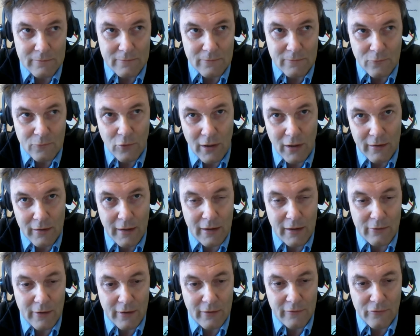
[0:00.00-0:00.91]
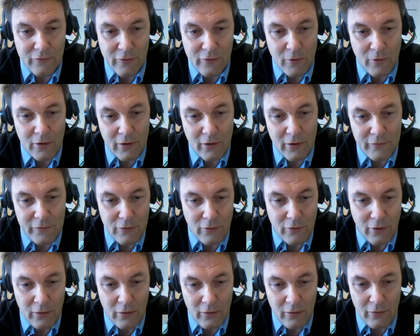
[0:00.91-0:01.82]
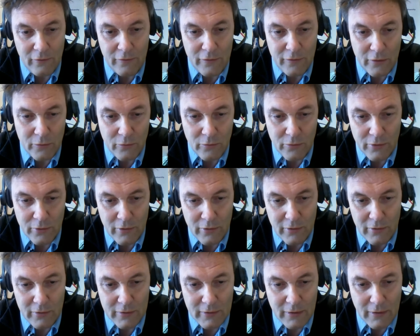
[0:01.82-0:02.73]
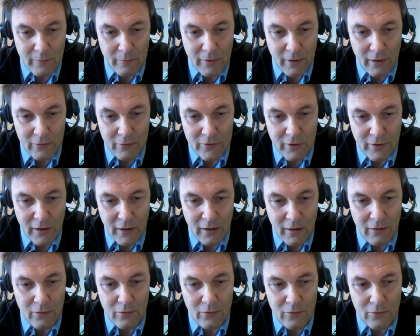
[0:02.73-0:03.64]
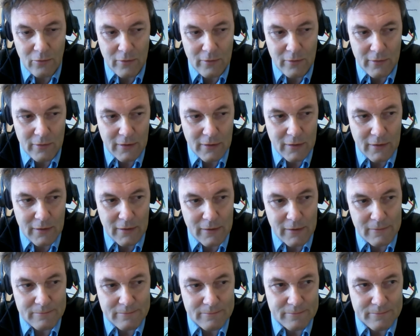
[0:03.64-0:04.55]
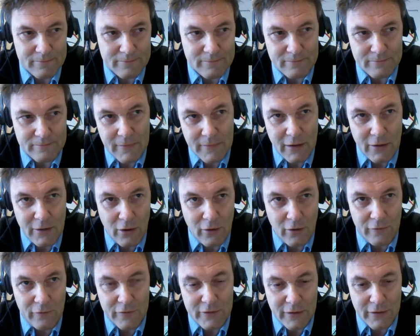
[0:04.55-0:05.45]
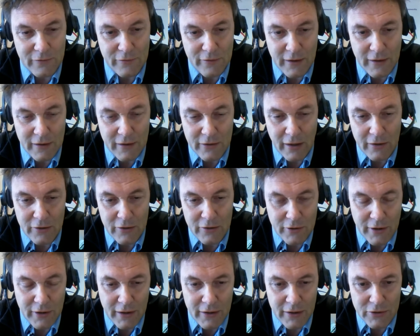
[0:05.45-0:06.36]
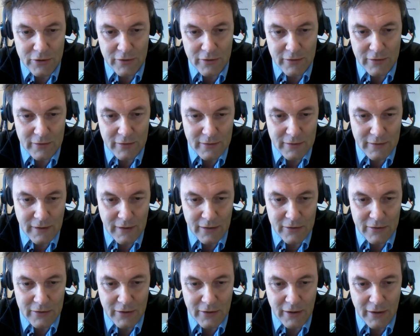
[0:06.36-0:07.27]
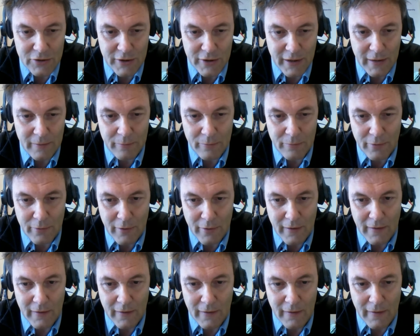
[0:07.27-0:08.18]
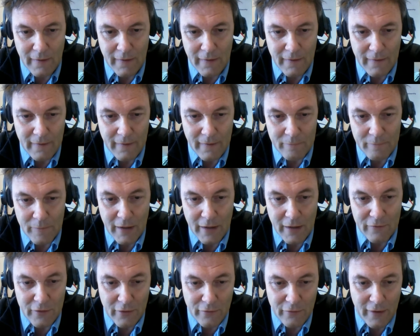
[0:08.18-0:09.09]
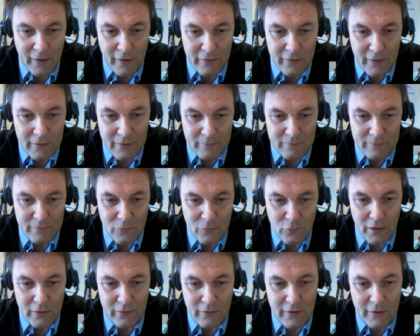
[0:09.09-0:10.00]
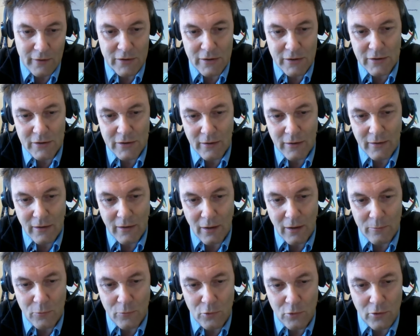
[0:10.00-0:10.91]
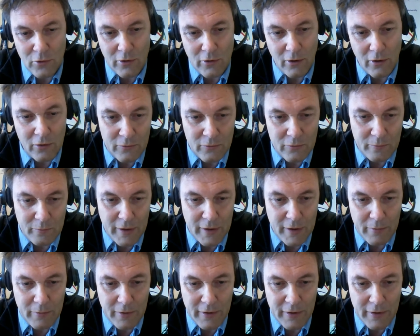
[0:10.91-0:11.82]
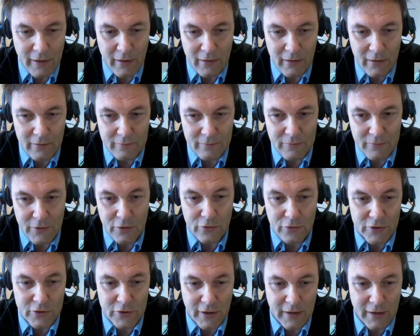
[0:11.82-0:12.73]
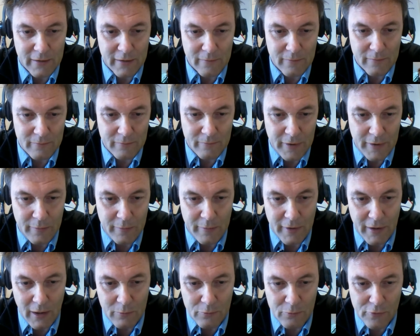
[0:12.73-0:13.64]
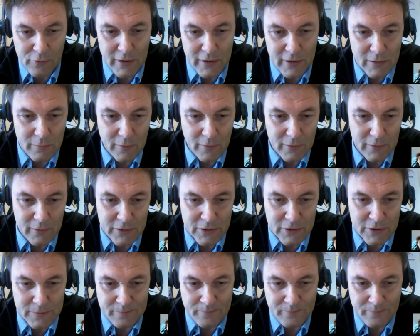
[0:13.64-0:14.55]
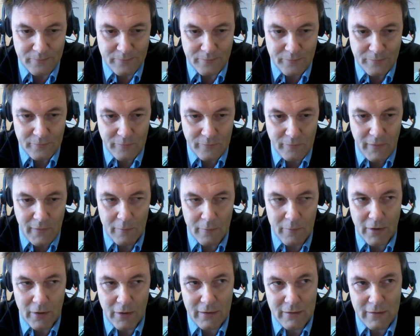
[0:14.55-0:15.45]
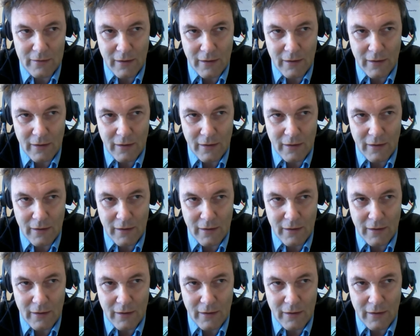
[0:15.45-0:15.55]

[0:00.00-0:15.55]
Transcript: well, hearing from all of you all over the world about how innovative education can take shape, given the fact that, well, this is a MOOC on PBL using PBL principles, but